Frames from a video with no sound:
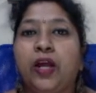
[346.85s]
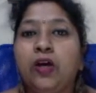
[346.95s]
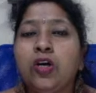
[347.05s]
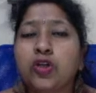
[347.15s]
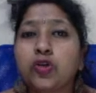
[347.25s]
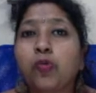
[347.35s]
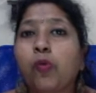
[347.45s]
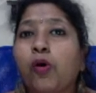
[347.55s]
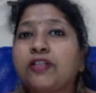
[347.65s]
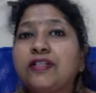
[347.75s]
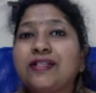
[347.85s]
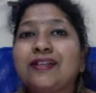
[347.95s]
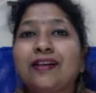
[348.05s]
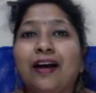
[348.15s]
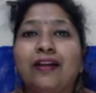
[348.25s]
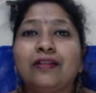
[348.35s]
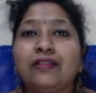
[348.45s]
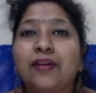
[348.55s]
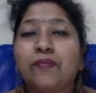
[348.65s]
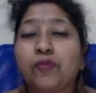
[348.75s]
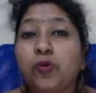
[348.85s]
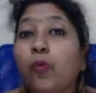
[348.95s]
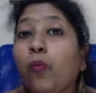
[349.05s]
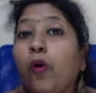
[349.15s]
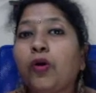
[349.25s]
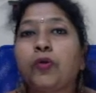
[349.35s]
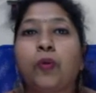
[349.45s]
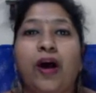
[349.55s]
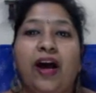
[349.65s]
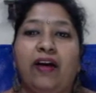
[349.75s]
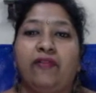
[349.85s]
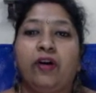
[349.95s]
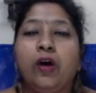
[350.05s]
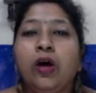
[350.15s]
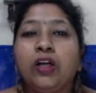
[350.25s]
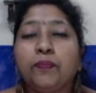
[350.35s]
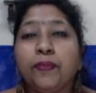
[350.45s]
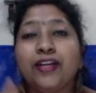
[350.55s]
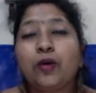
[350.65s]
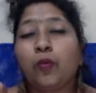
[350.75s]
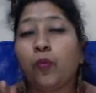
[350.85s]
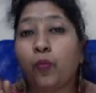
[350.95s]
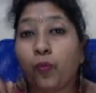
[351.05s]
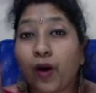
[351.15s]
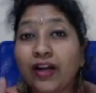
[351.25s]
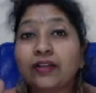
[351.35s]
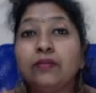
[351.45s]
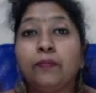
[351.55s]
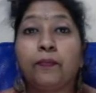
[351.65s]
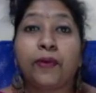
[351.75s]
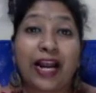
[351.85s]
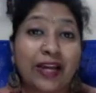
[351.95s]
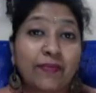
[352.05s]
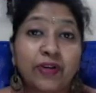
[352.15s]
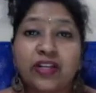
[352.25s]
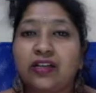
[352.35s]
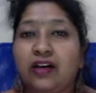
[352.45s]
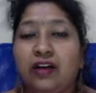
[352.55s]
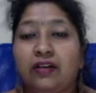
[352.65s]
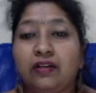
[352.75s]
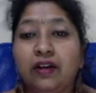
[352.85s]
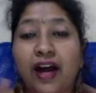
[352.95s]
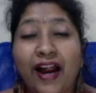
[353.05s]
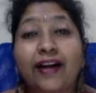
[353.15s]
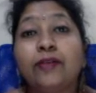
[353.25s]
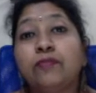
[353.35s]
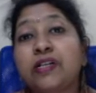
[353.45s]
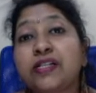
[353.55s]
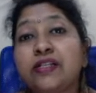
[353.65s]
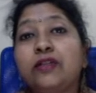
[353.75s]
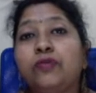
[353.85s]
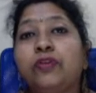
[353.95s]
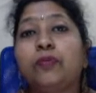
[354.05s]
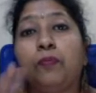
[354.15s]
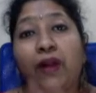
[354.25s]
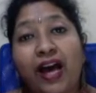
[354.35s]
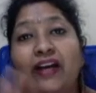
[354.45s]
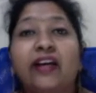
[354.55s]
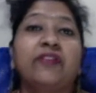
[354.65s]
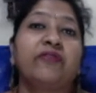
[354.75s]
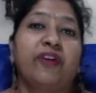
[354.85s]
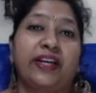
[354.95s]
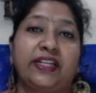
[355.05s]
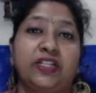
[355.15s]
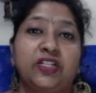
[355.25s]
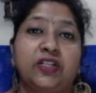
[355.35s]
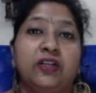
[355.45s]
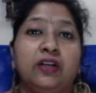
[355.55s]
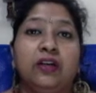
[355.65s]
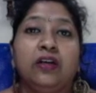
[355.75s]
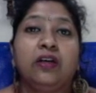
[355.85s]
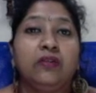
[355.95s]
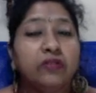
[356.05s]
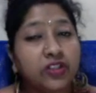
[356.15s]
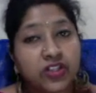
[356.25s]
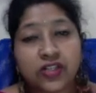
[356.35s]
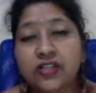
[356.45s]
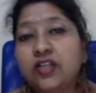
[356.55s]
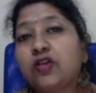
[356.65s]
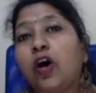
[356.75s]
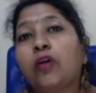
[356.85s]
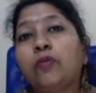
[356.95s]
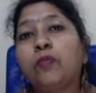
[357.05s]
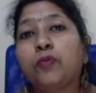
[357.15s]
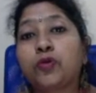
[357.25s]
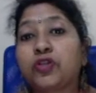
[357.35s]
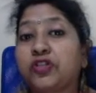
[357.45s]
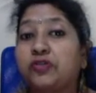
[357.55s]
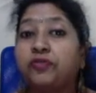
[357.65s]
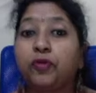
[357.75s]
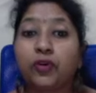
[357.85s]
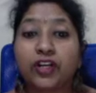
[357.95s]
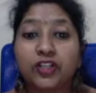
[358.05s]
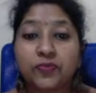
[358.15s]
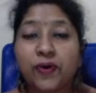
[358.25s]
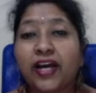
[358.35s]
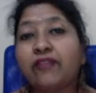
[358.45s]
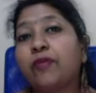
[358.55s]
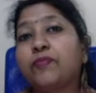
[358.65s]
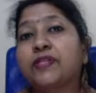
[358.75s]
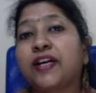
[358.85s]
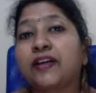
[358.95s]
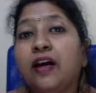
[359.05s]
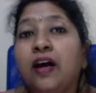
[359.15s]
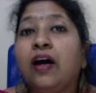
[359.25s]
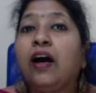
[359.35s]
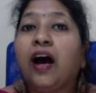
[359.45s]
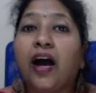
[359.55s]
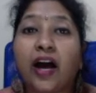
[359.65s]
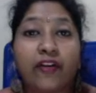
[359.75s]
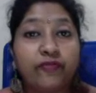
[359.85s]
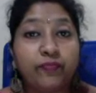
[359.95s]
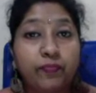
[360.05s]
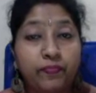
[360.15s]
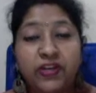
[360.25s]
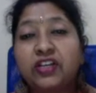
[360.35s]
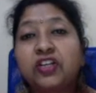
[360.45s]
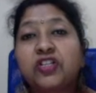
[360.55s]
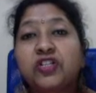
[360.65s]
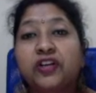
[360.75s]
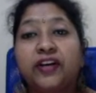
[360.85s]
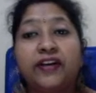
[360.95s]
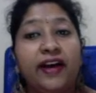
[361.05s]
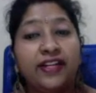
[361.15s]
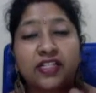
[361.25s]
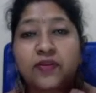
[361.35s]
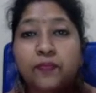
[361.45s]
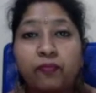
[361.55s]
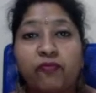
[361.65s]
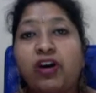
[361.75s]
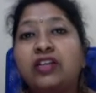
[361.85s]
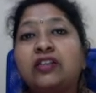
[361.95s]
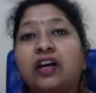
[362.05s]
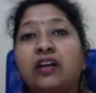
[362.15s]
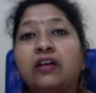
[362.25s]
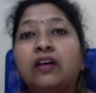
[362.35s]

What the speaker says: So what is the color theme you want to have? Pick one primary color and mix it with black and white, which is the normal procedure. If you look at my website, I have pinkish red as in one color,